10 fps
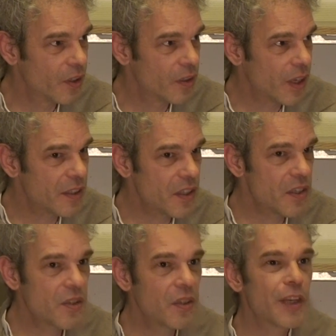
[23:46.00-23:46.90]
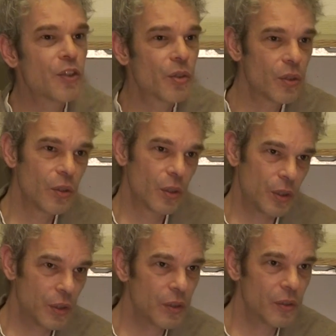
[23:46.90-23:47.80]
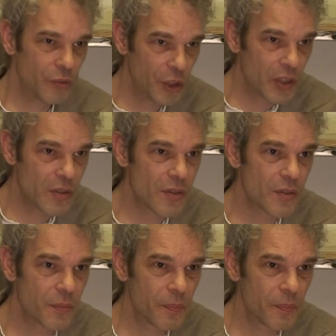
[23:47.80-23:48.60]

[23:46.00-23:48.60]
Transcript: That is the natural order of things.